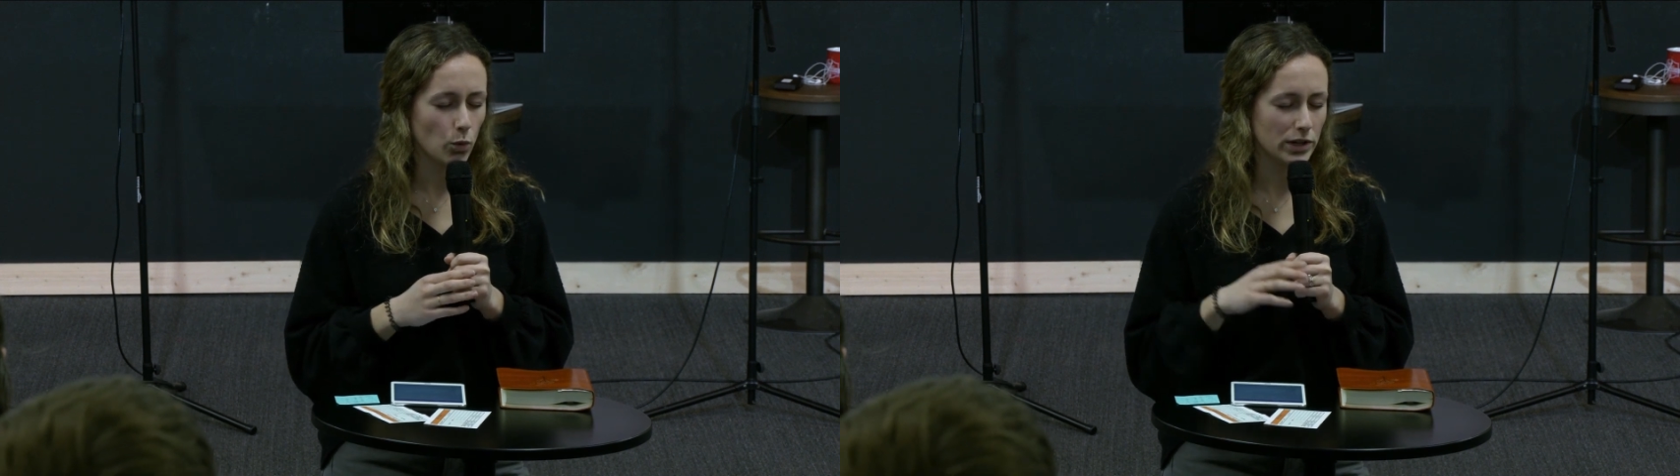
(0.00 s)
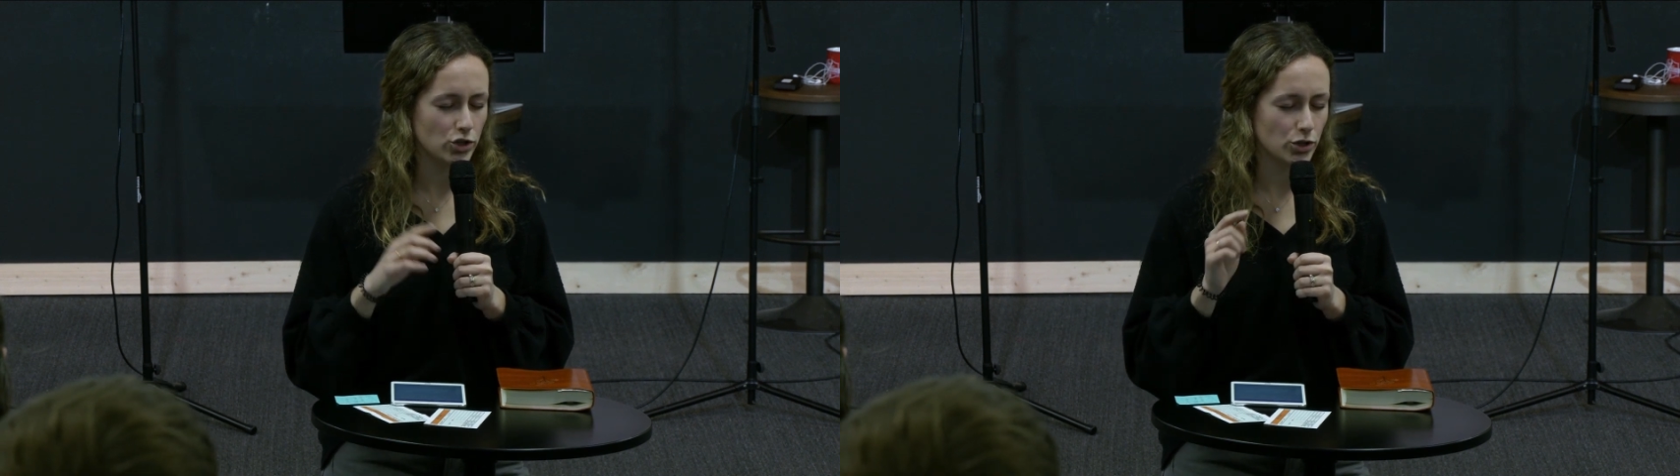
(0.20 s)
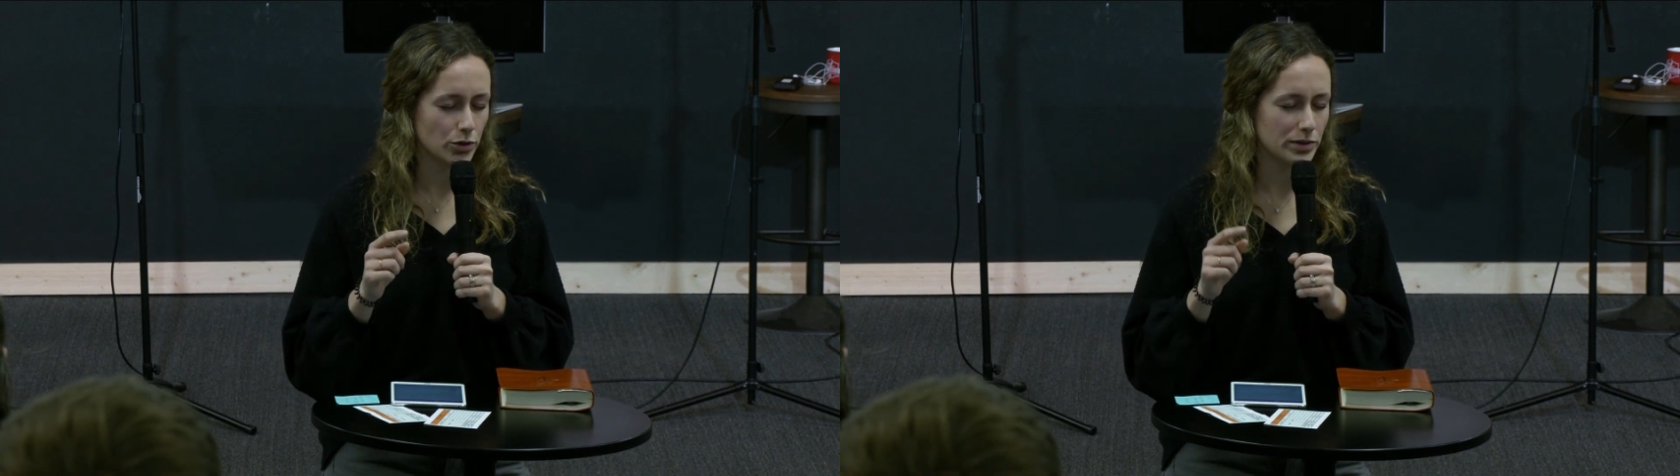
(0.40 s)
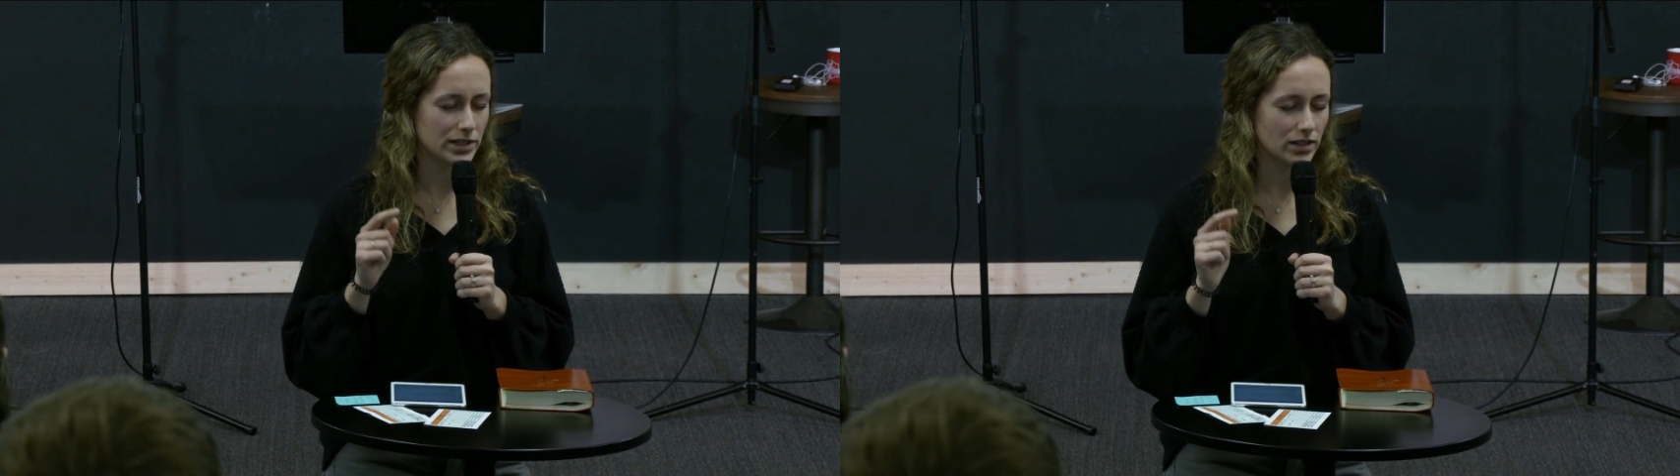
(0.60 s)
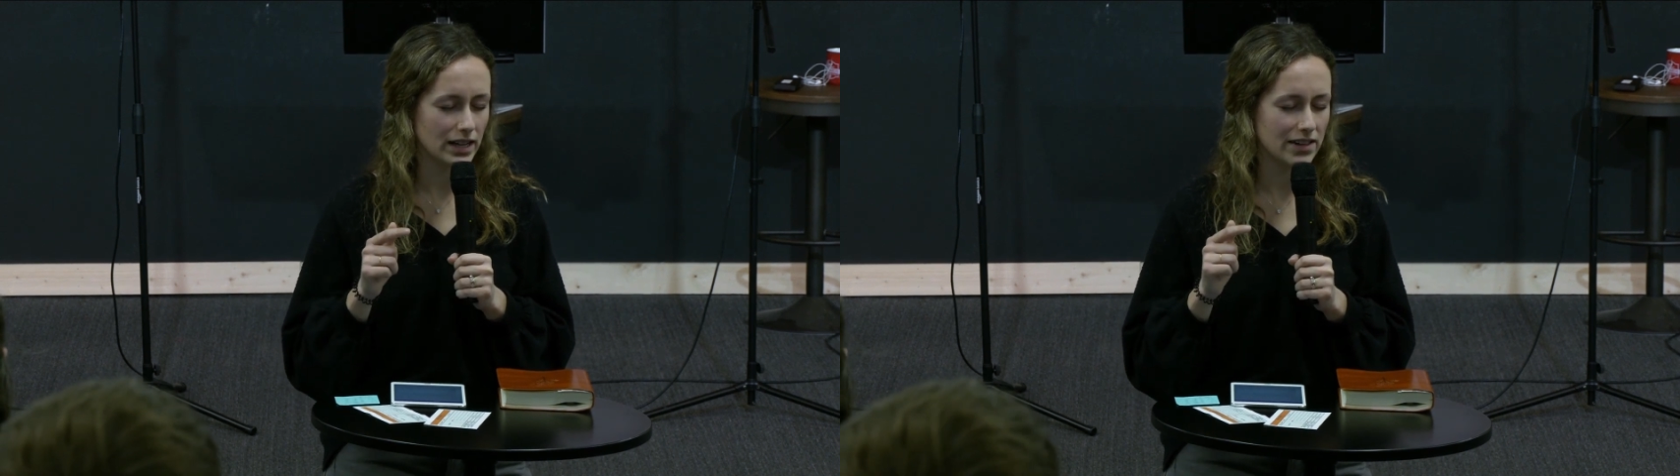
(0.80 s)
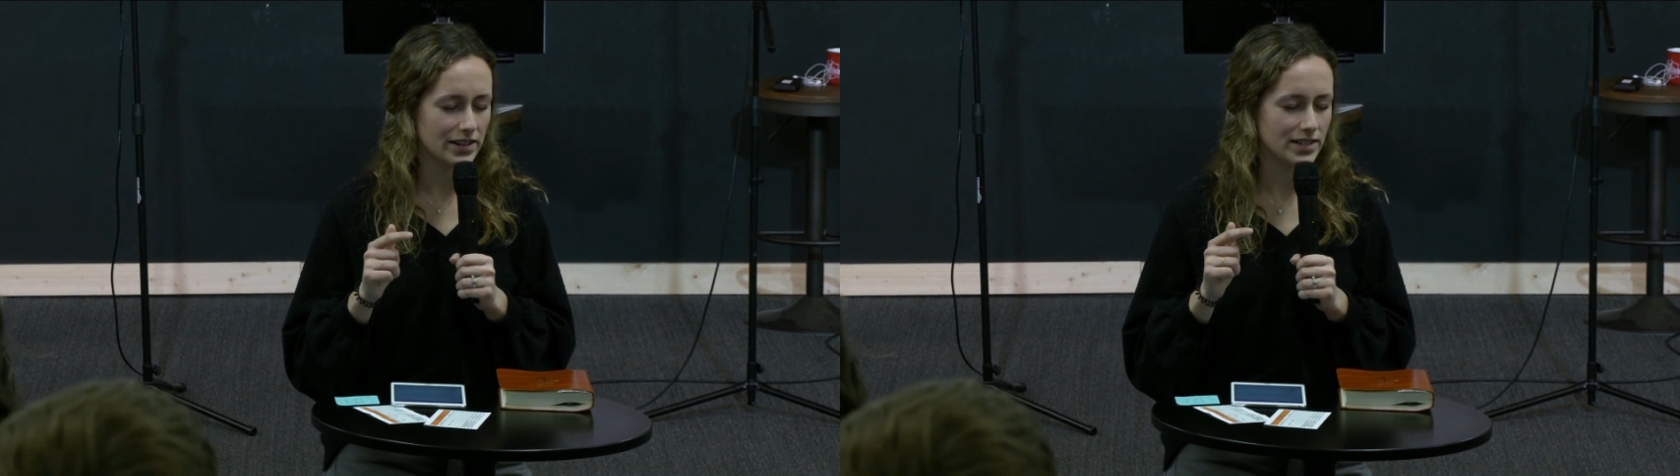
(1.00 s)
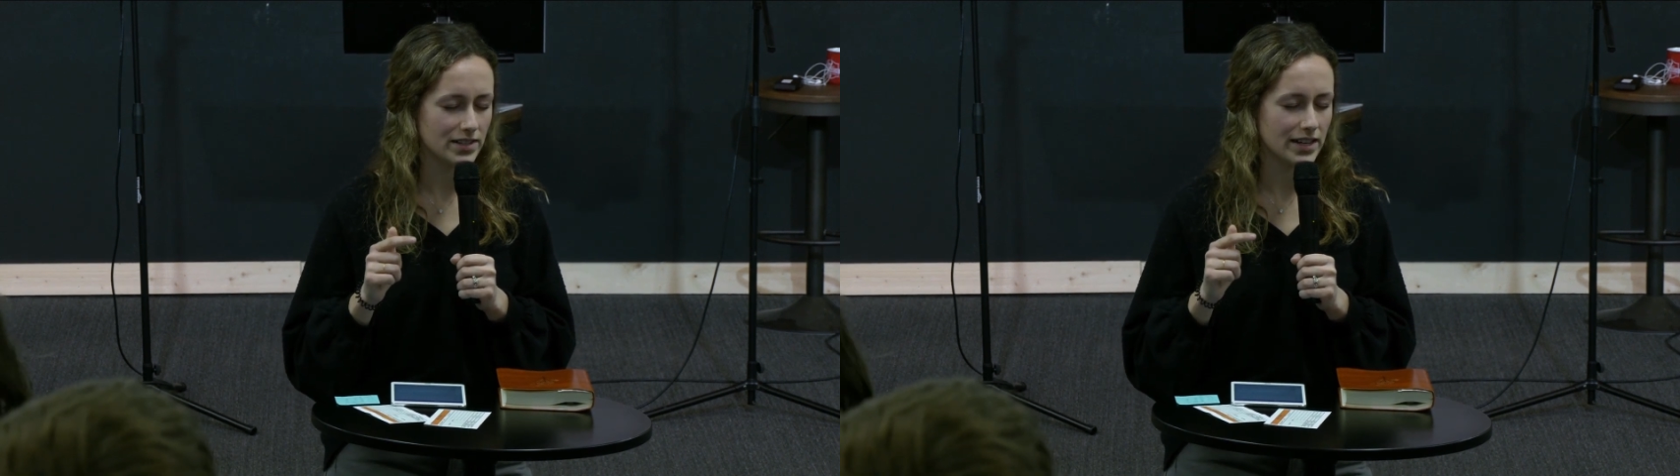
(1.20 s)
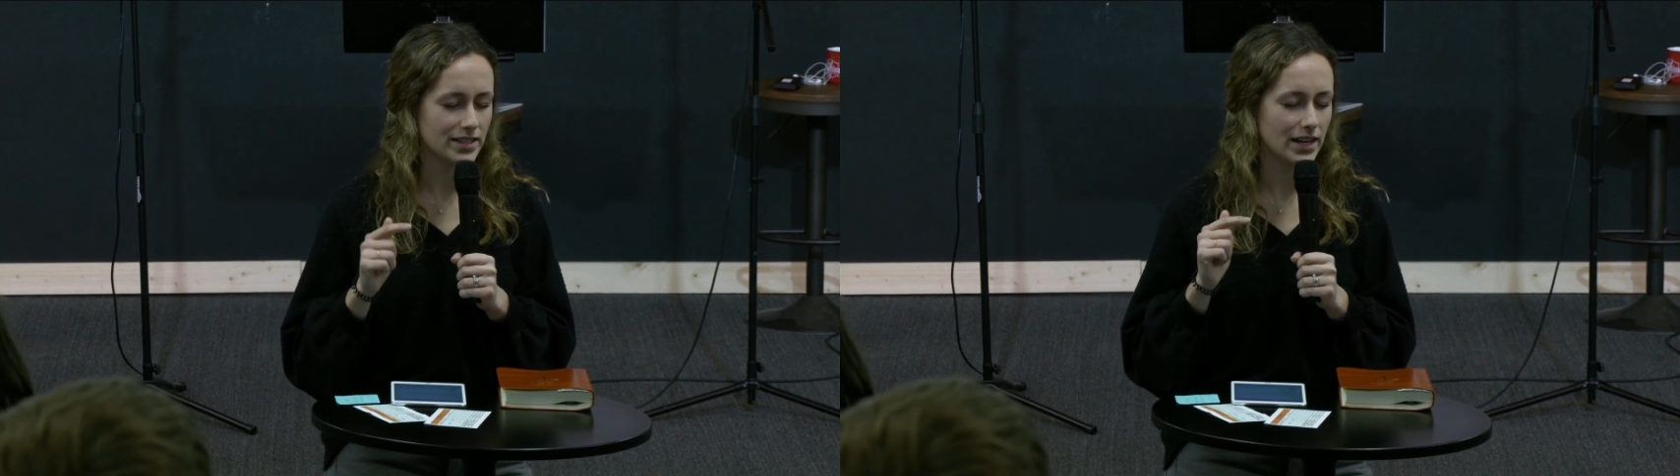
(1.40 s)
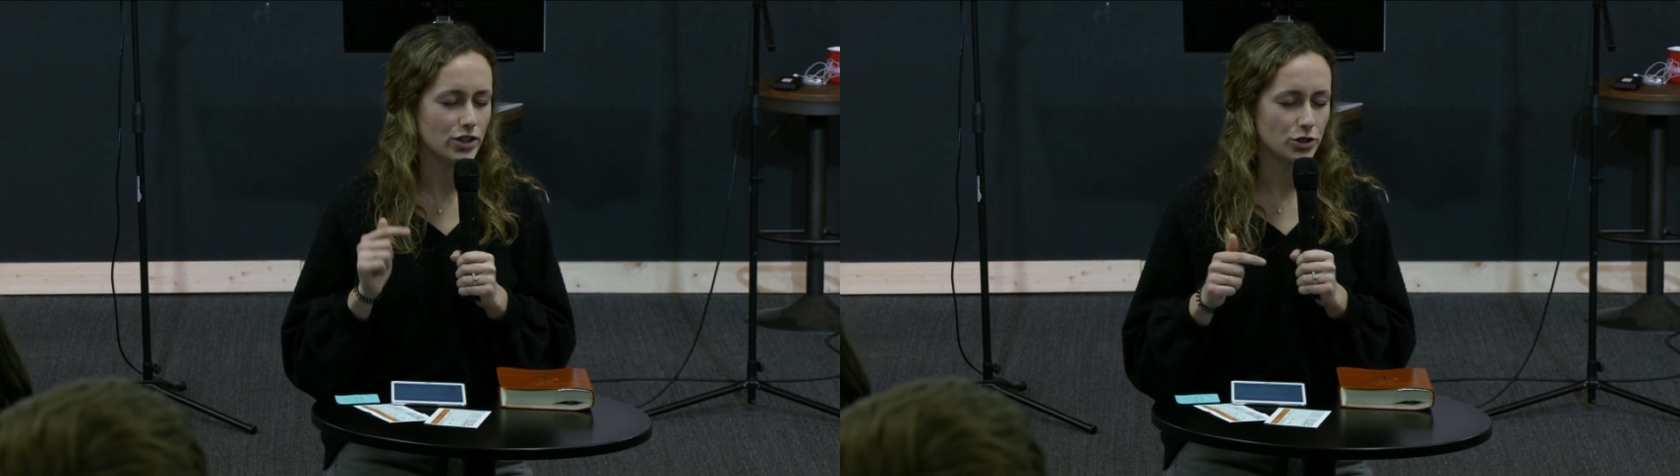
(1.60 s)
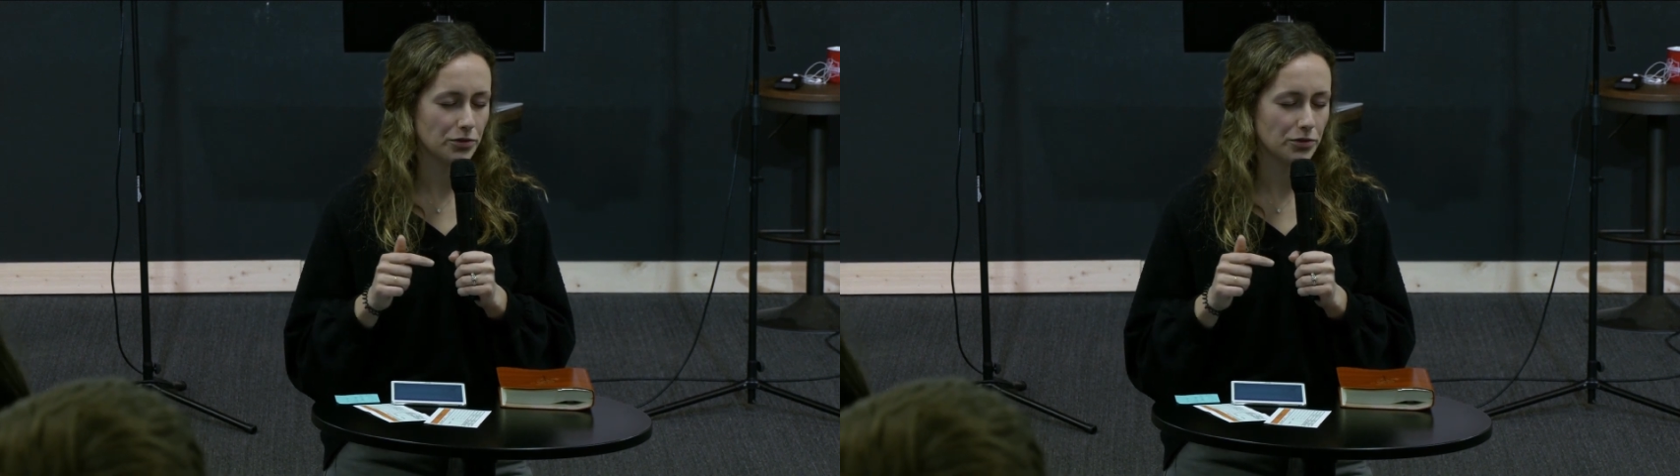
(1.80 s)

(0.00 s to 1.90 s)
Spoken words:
We choose to lay these things at